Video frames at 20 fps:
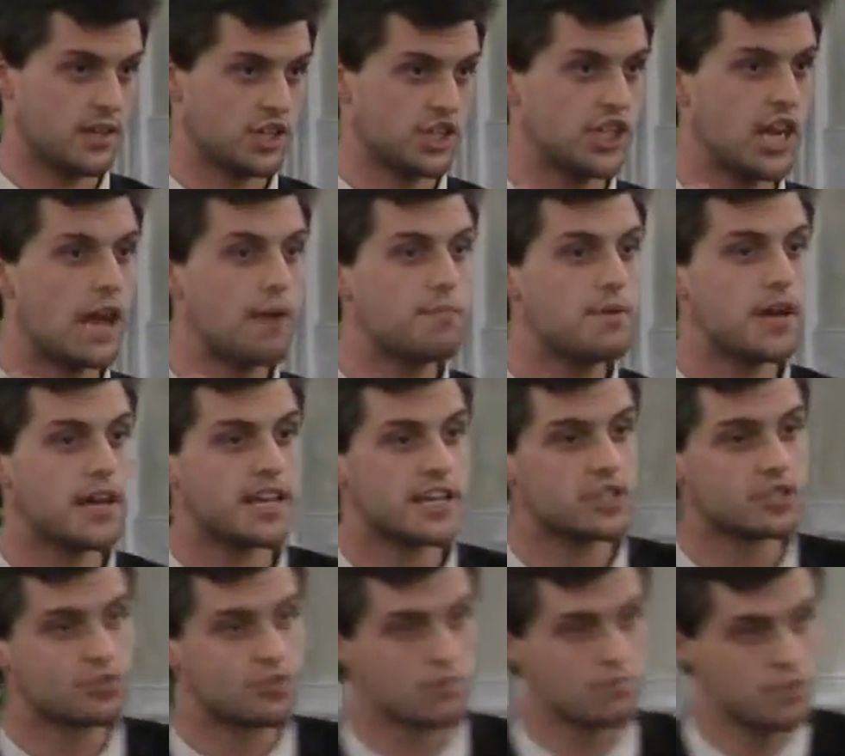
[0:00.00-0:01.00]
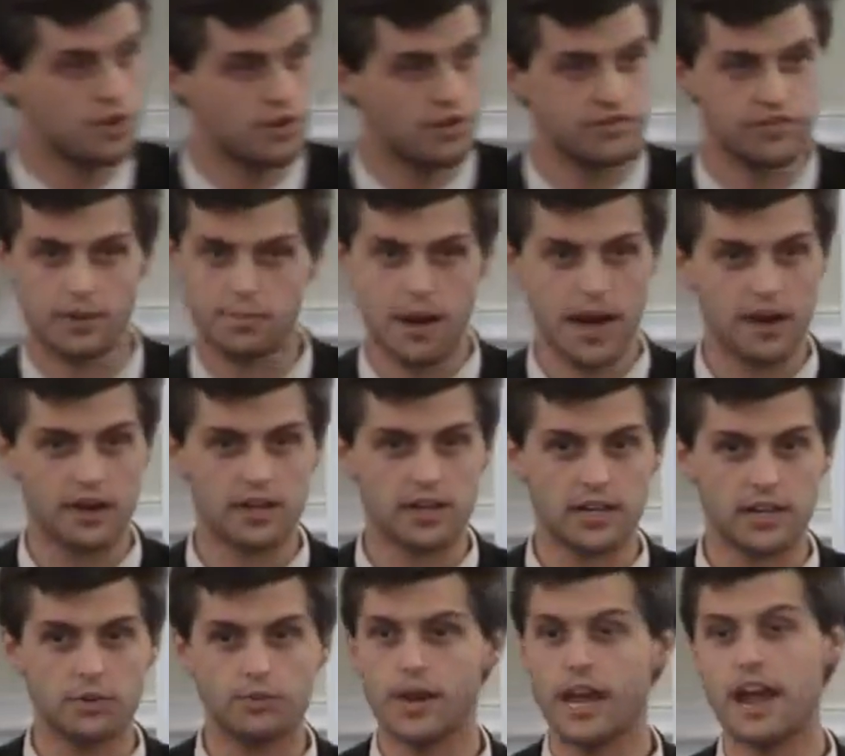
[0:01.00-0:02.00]
Shebna is removed,
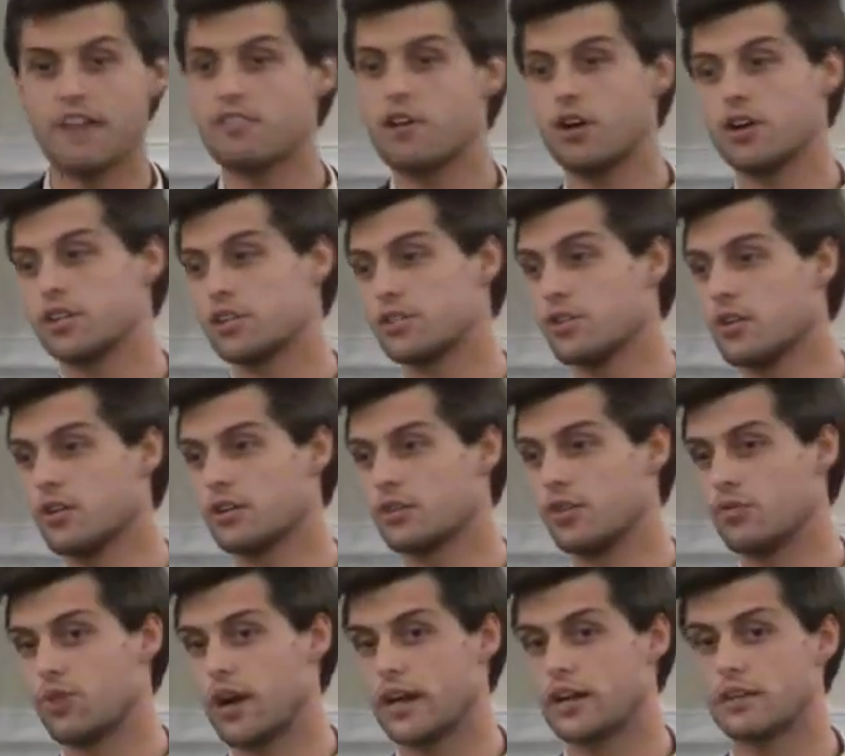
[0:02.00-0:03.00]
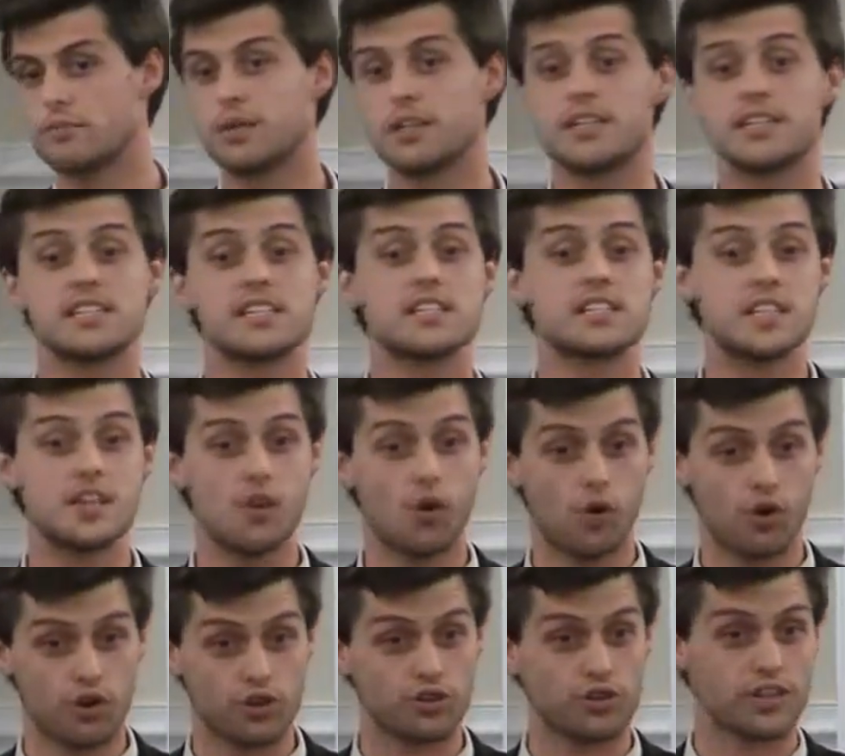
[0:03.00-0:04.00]
apparently. We have no historical record, but this is the
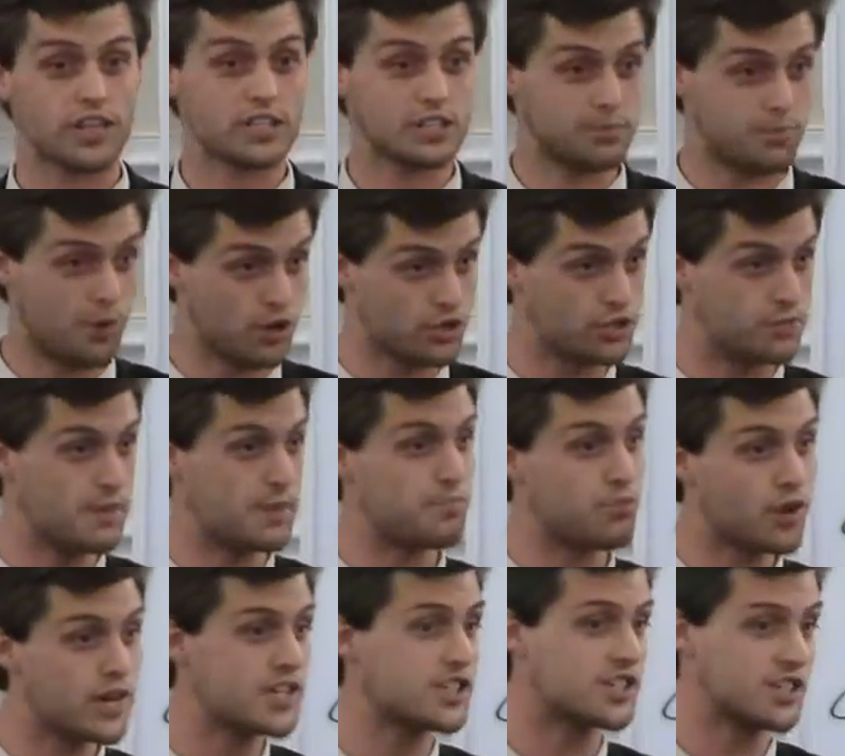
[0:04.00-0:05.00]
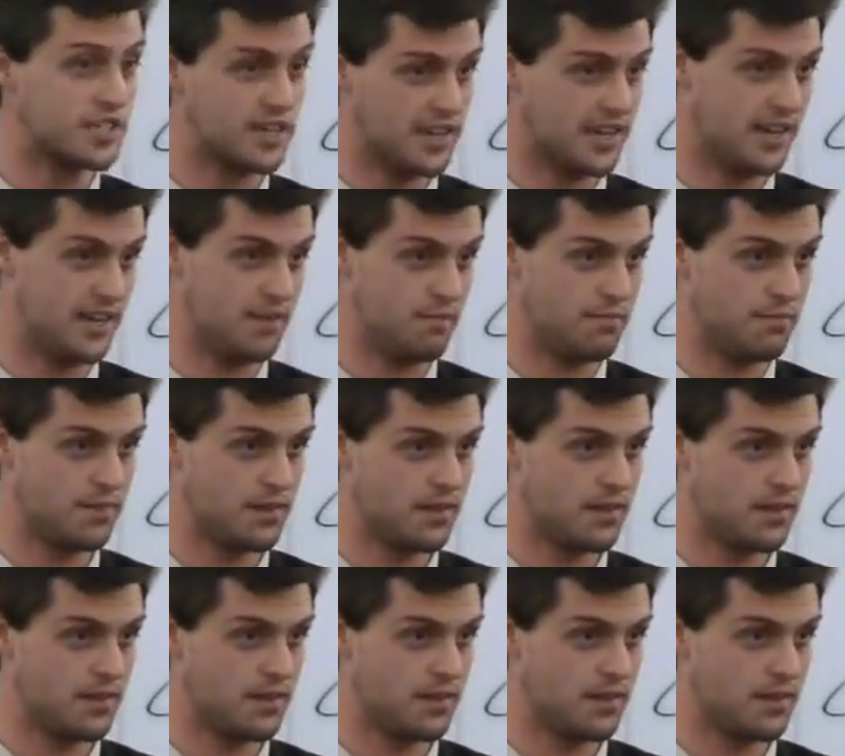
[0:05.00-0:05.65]
oracle that's supposed to be preached to him.